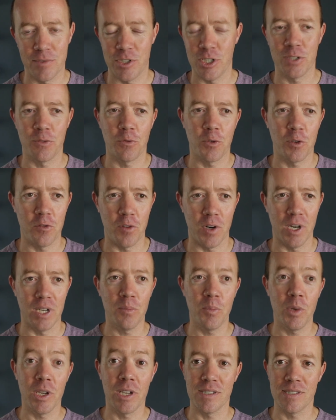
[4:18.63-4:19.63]
just for
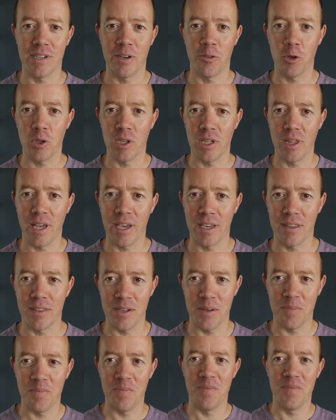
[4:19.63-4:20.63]
fun, because I really like
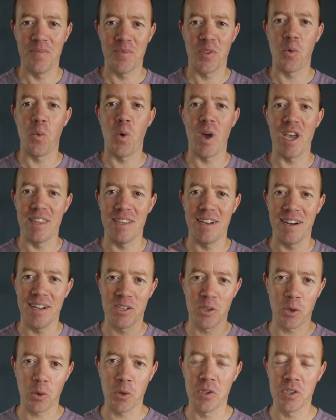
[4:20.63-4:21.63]
the way that I
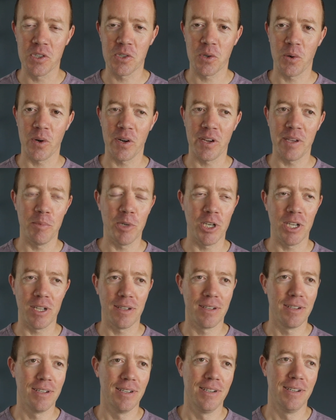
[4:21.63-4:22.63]
told the story,
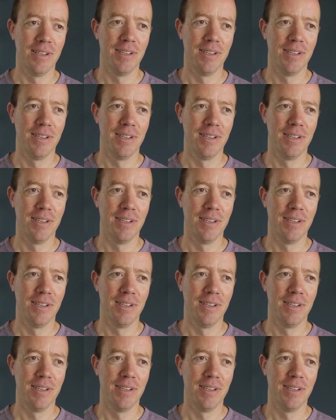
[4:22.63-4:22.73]
but